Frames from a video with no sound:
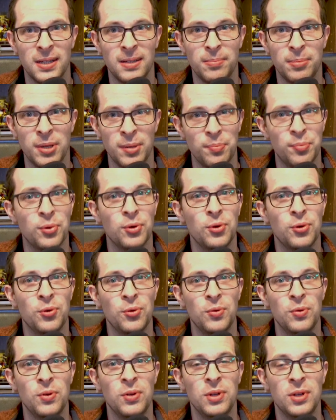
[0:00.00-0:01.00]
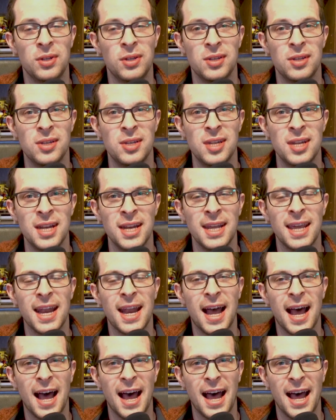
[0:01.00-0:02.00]
people who didn't get
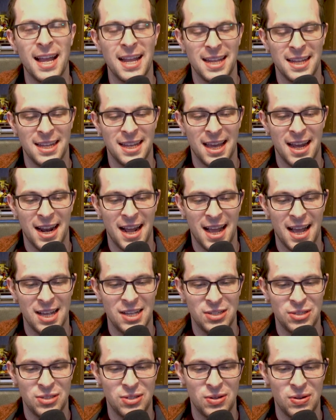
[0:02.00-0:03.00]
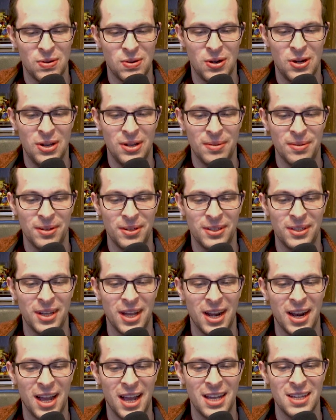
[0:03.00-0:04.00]
high, got high
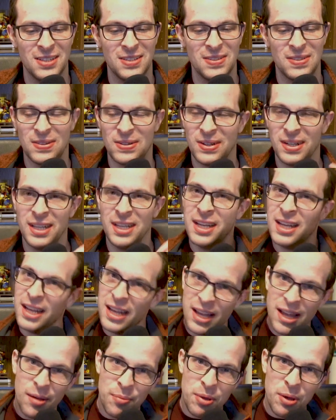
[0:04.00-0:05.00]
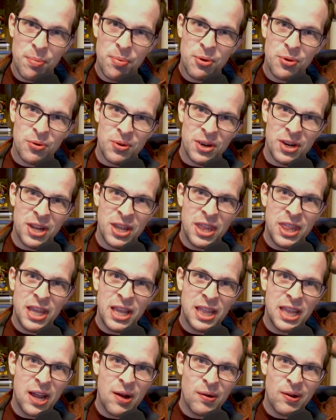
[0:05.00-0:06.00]
story. People who didn't
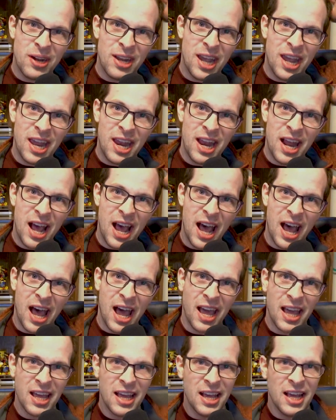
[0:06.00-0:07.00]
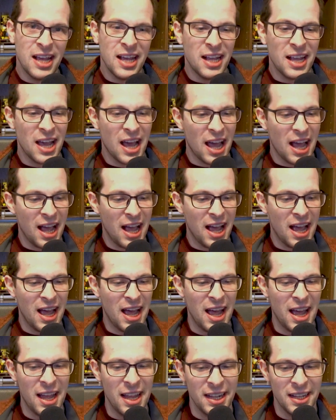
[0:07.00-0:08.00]
think they were getting high, got
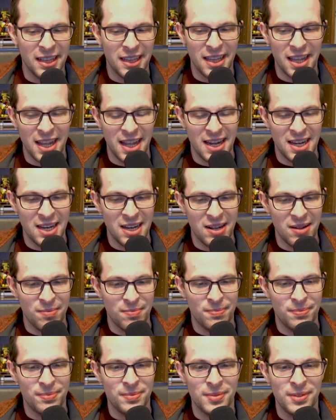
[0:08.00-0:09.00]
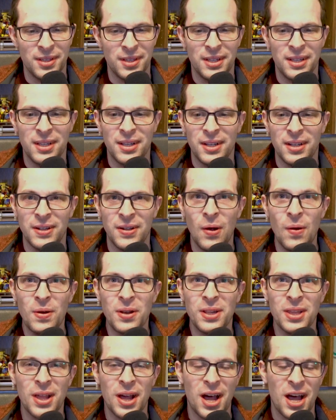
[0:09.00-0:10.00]
high. They ended up
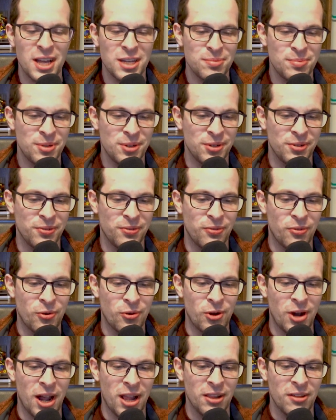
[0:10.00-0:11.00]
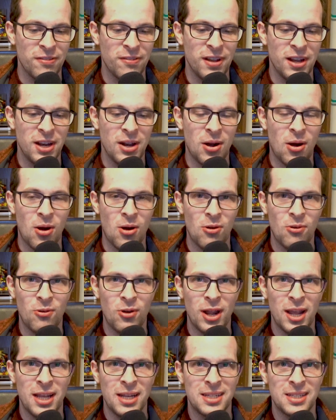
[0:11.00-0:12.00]
going to the hospital for elevated heart
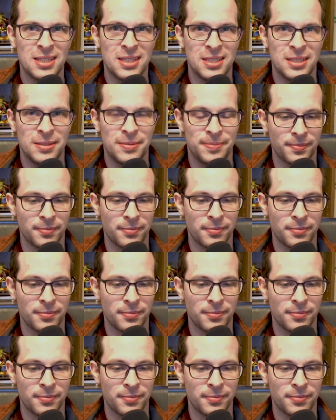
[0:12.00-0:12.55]
rates,